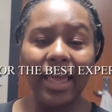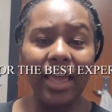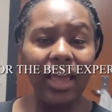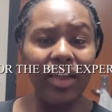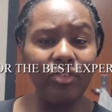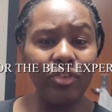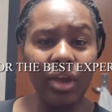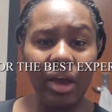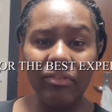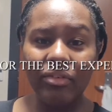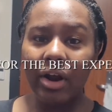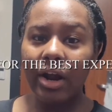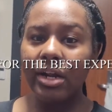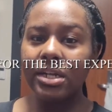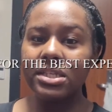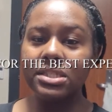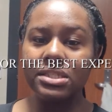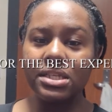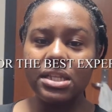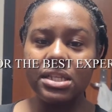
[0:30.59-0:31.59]
If you haven't
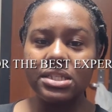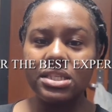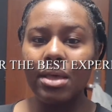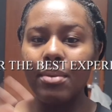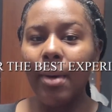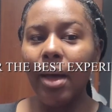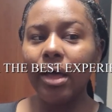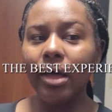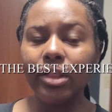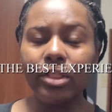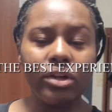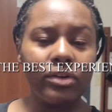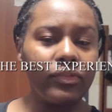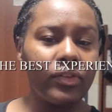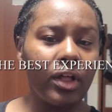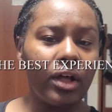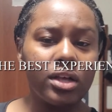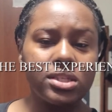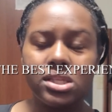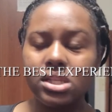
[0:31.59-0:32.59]
already seen some of my other
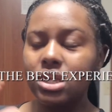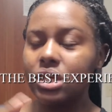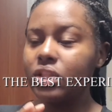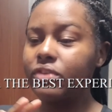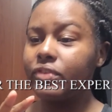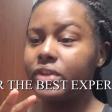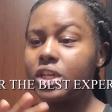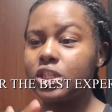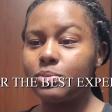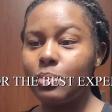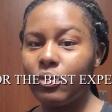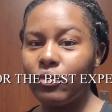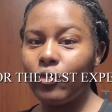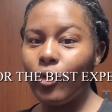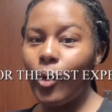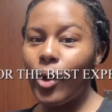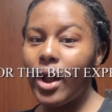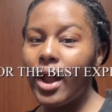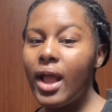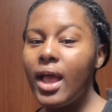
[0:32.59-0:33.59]
vlogs and other videos
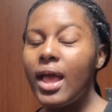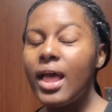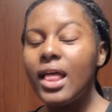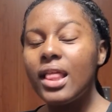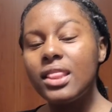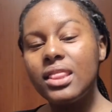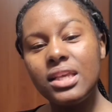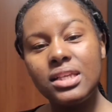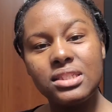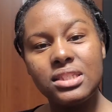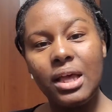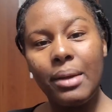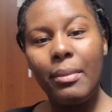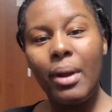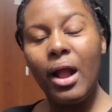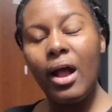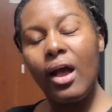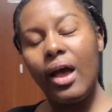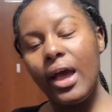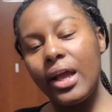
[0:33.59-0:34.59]
before, this summer
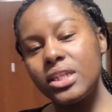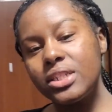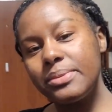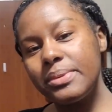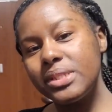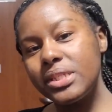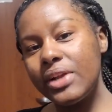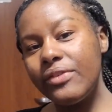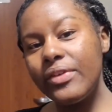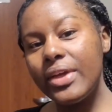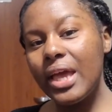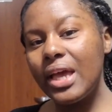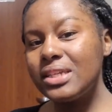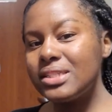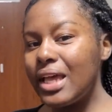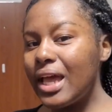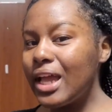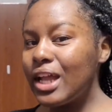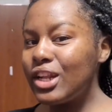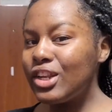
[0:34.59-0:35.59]
I'll actually be serving as
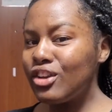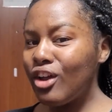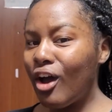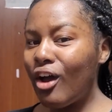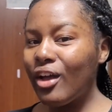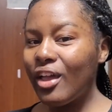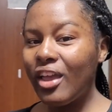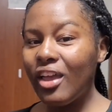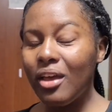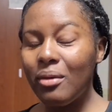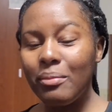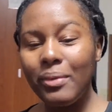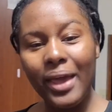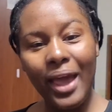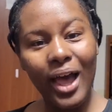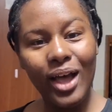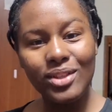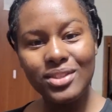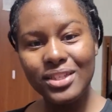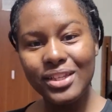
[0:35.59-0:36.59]
a Dawg Camp
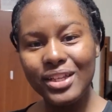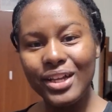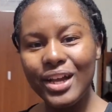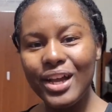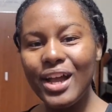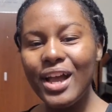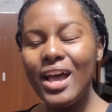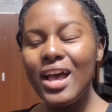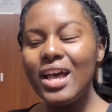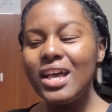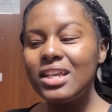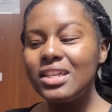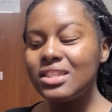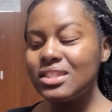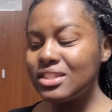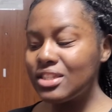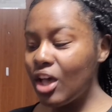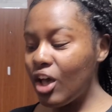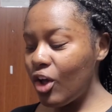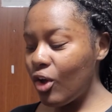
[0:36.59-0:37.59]
counselor.
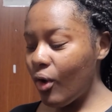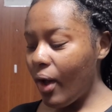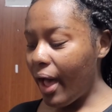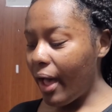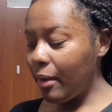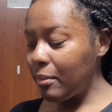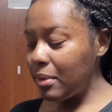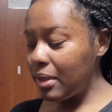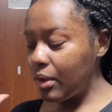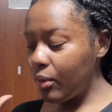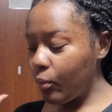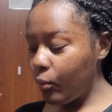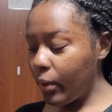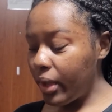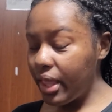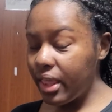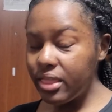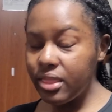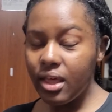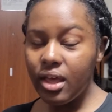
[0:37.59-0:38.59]
So I'll be
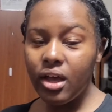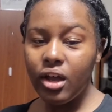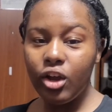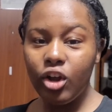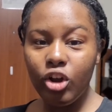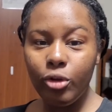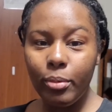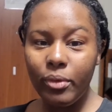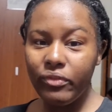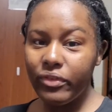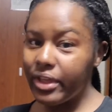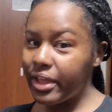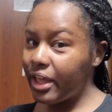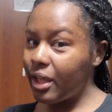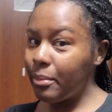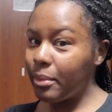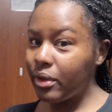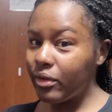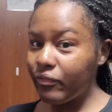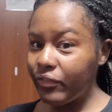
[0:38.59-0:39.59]
with a group of
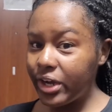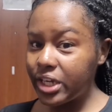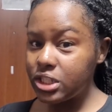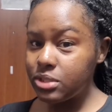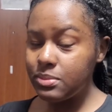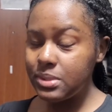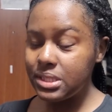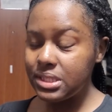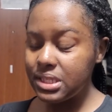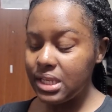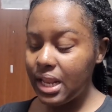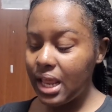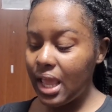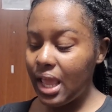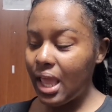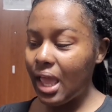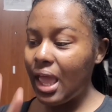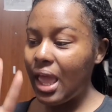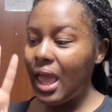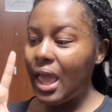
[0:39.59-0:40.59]
incoming freshmen
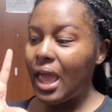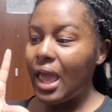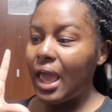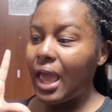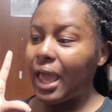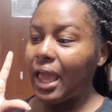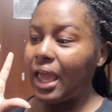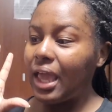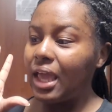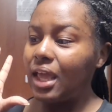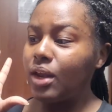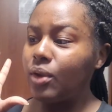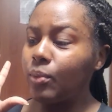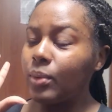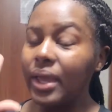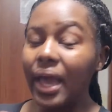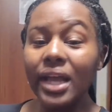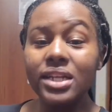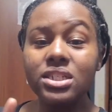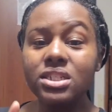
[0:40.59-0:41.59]
today. And we
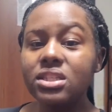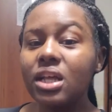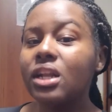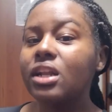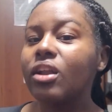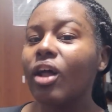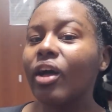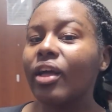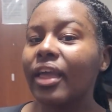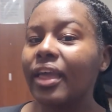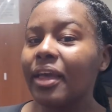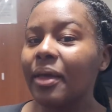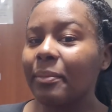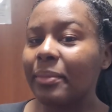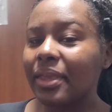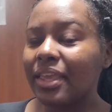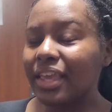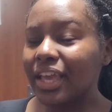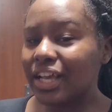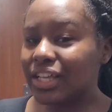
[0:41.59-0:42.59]
actually started Dawg Camp
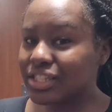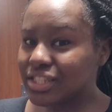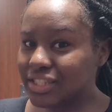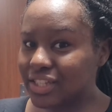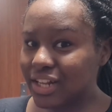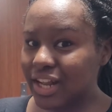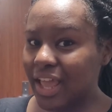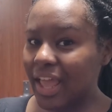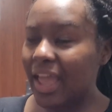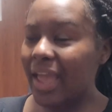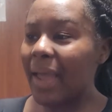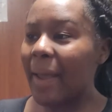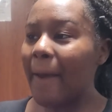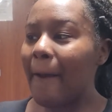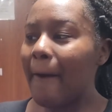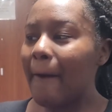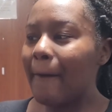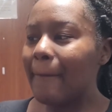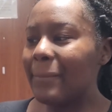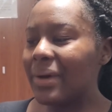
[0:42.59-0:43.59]
yesterday.
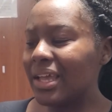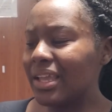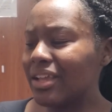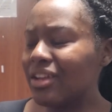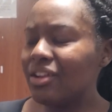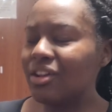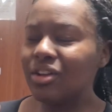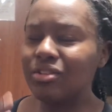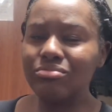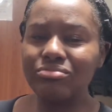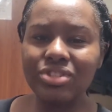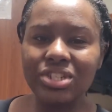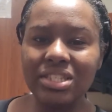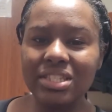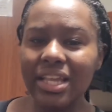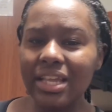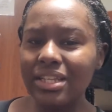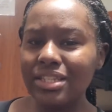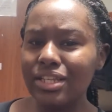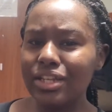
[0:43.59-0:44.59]
But you know, just
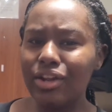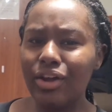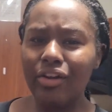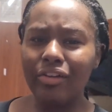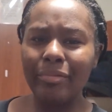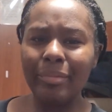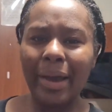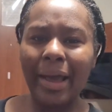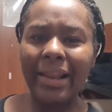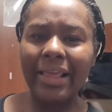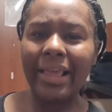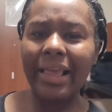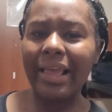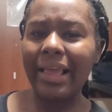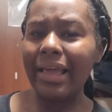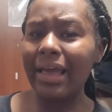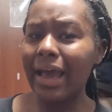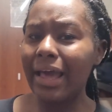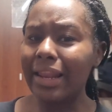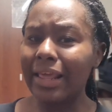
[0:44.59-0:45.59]
getting to know everybody,
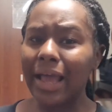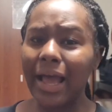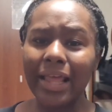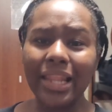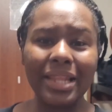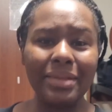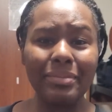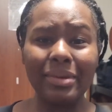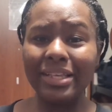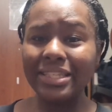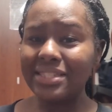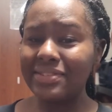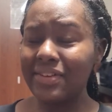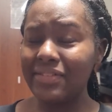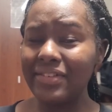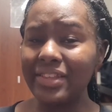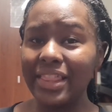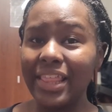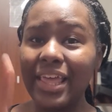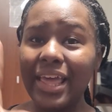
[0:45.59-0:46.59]
kind of got in the mix of
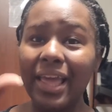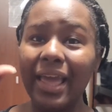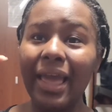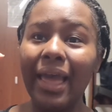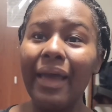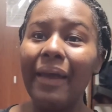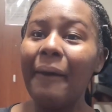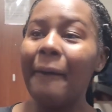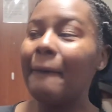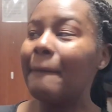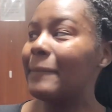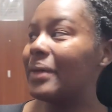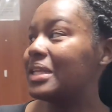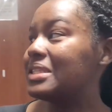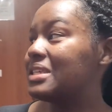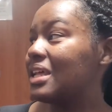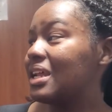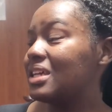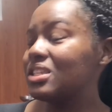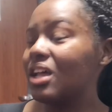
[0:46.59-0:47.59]
everything. But
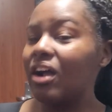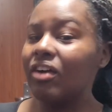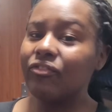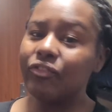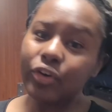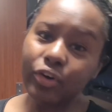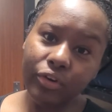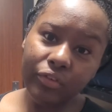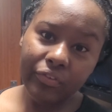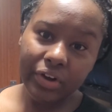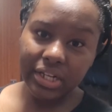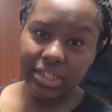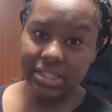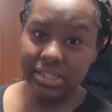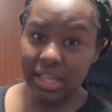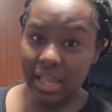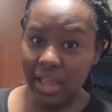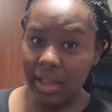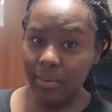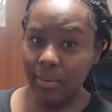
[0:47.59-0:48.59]
today's our full first
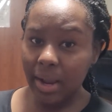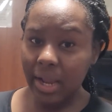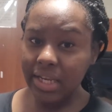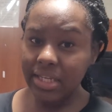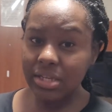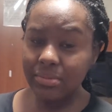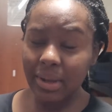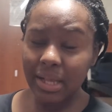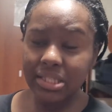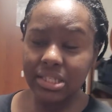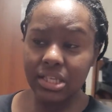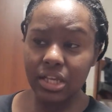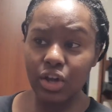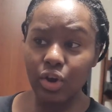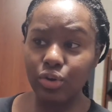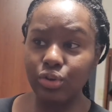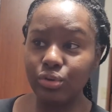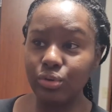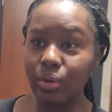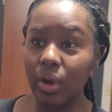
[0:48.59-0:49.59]
day. We're actually about to go
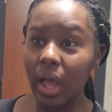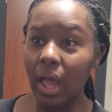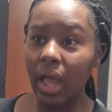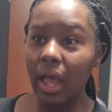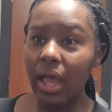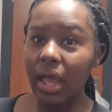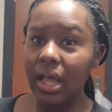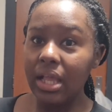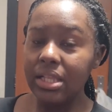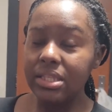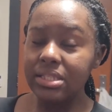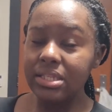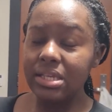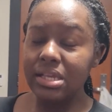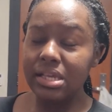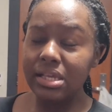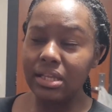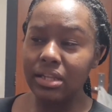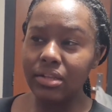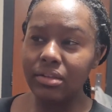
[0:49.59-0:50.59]
do
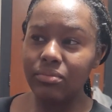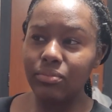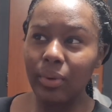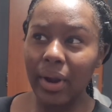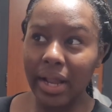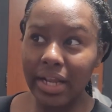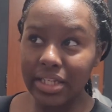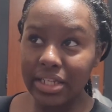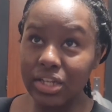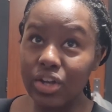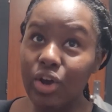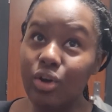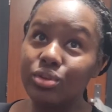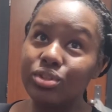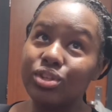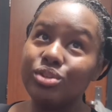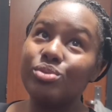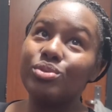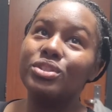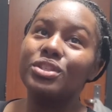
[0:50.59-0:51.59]
to we're actually going
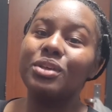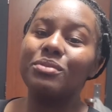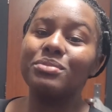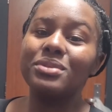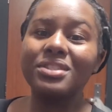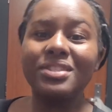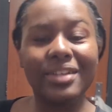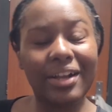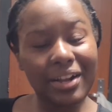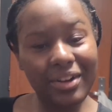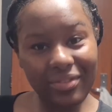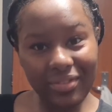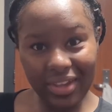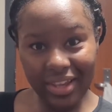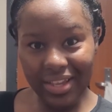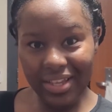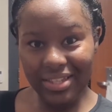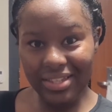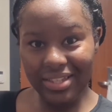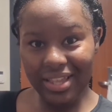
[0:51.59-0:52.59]
to do some
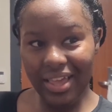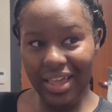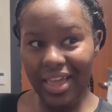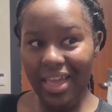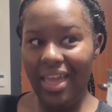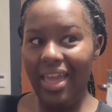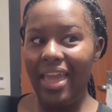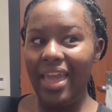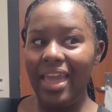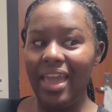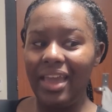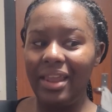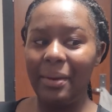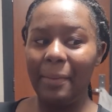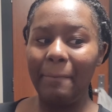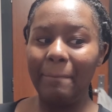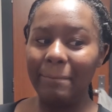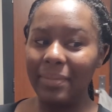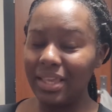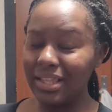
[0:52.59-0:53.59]
service
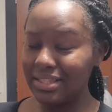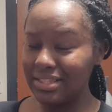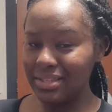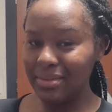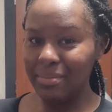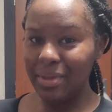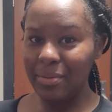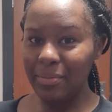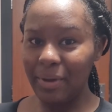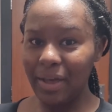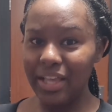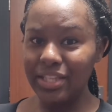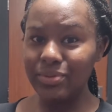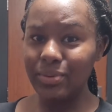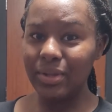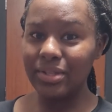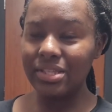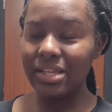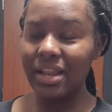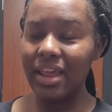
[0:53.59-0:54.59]
and meet some people as
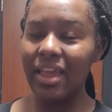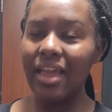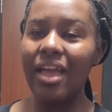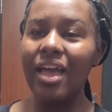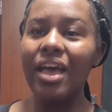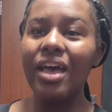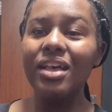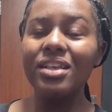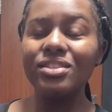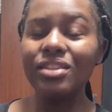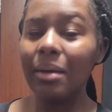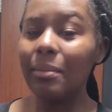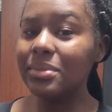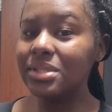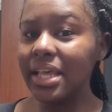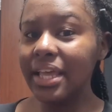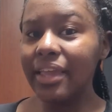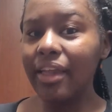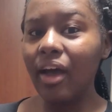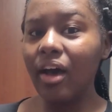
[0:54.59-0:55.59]
well today. So I'm gonna
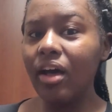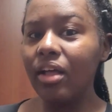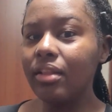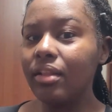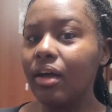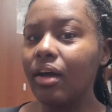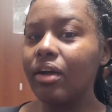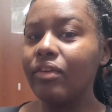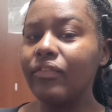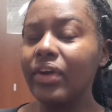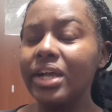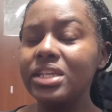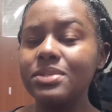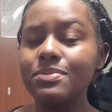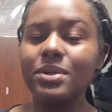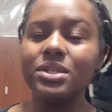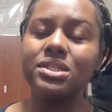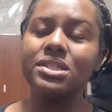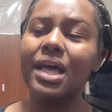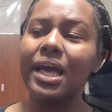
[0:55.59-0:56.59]
take y'all along for as
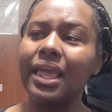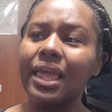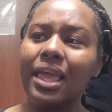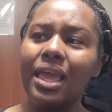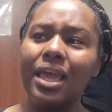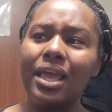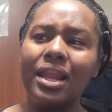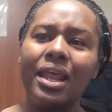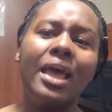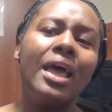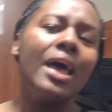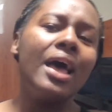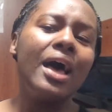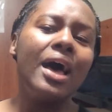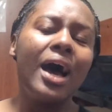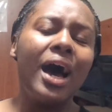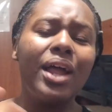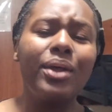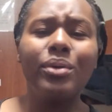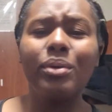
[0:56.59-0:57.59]
much as I can.
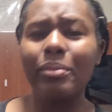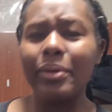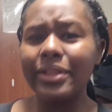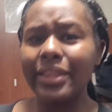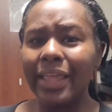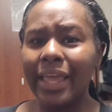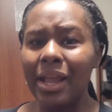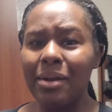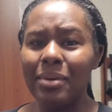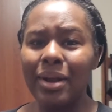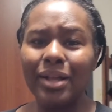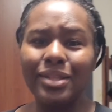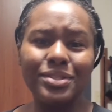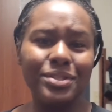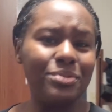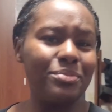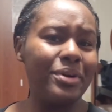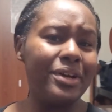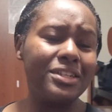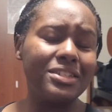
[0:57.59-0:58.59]
I don't wanna bring the camera out
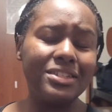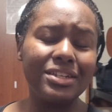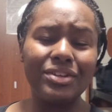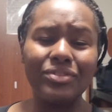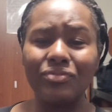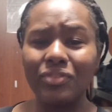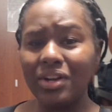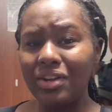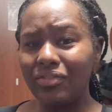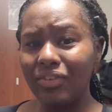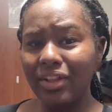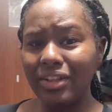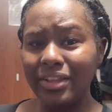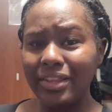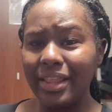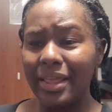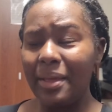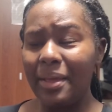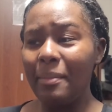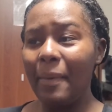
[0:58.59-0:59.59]
too much in front of all of
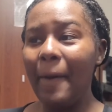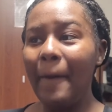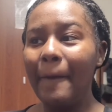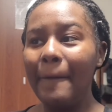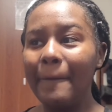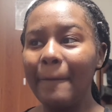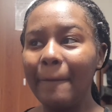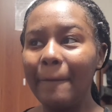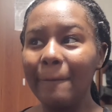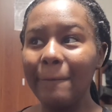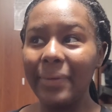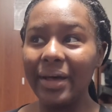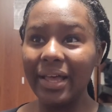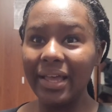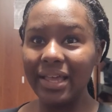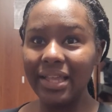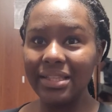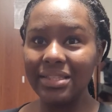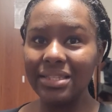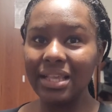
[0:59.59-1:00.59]
them,
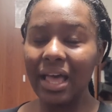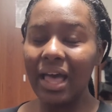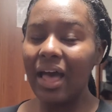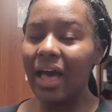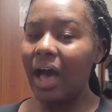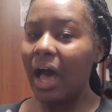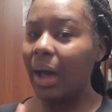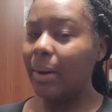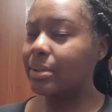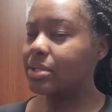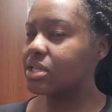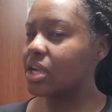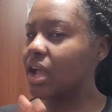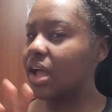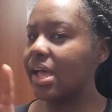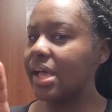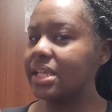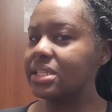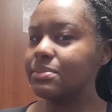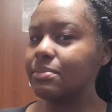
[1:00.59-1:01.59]
but I will show y'all
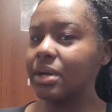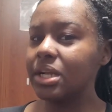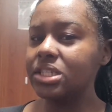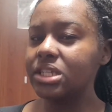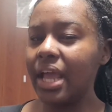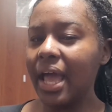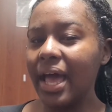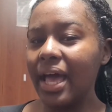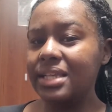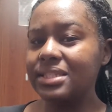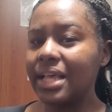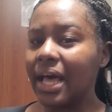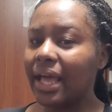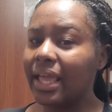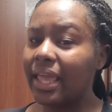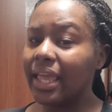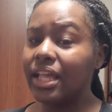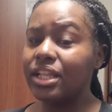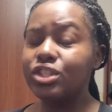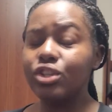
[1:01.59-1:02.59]
as much as I can.